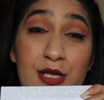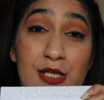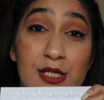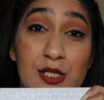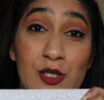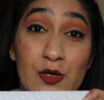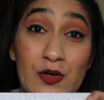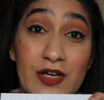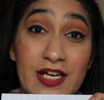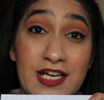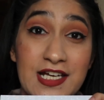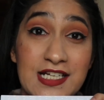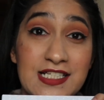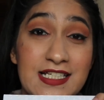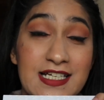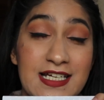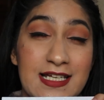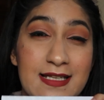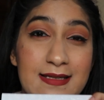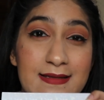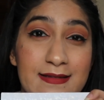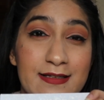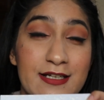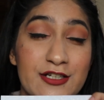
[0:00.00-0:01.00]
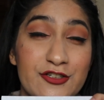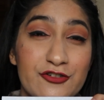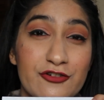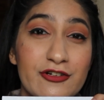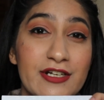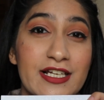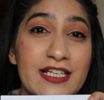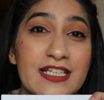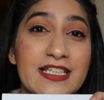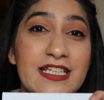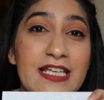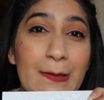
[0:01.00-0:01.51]
So it is
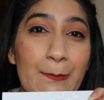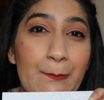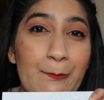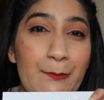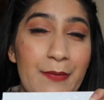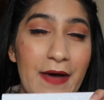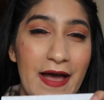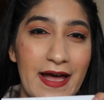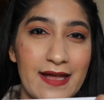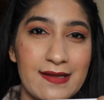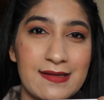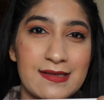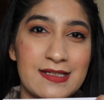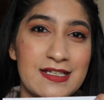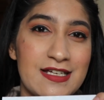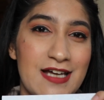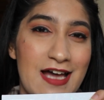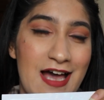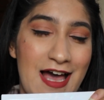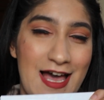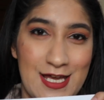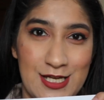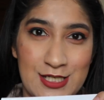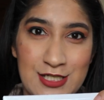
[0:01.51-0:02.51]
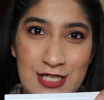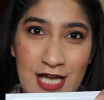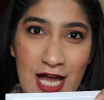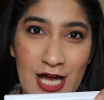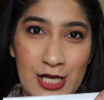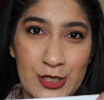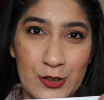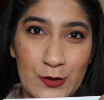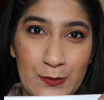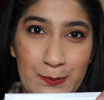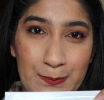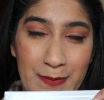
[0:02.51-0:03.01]
literally the best
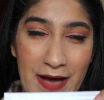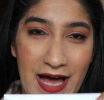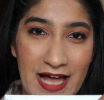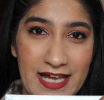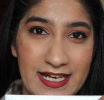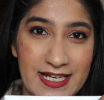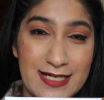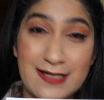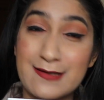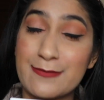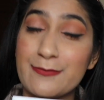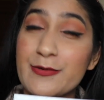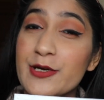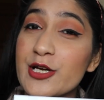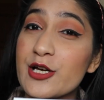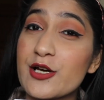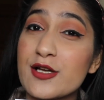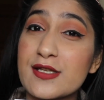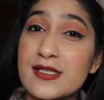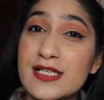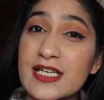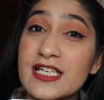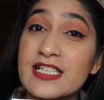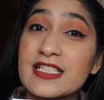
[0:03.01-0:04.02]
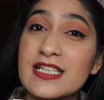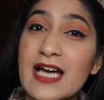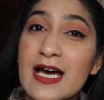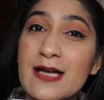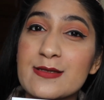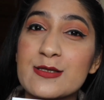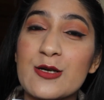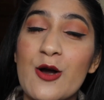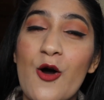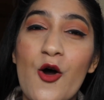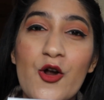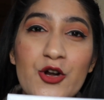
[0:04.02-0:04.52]
eyeshadow palette because it
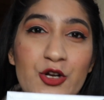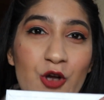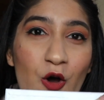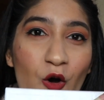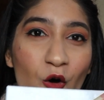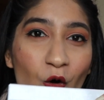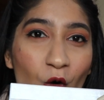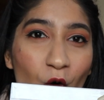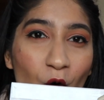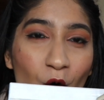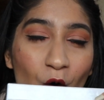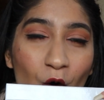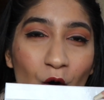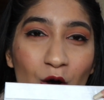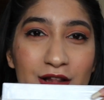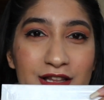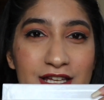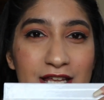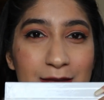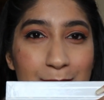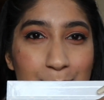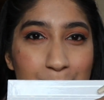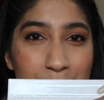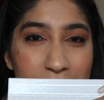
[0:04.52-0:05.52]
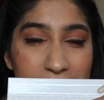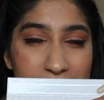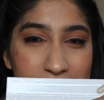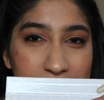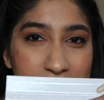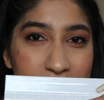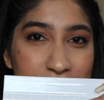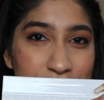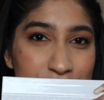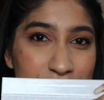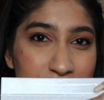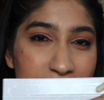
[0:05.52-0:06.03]
has got all the
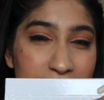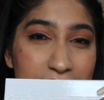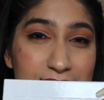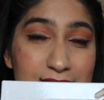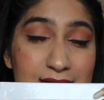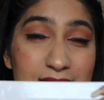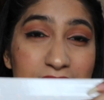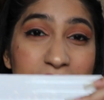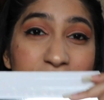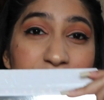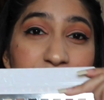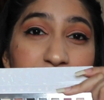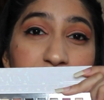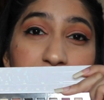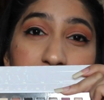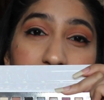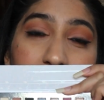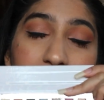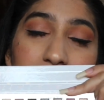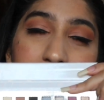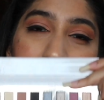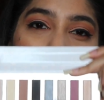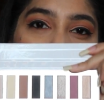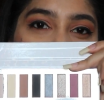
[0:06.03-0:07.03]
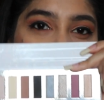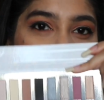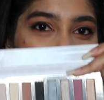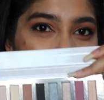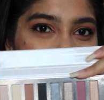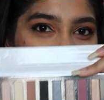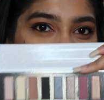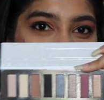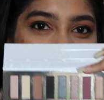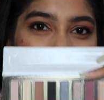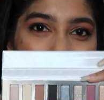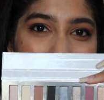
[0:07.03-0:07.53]
basic shades in just one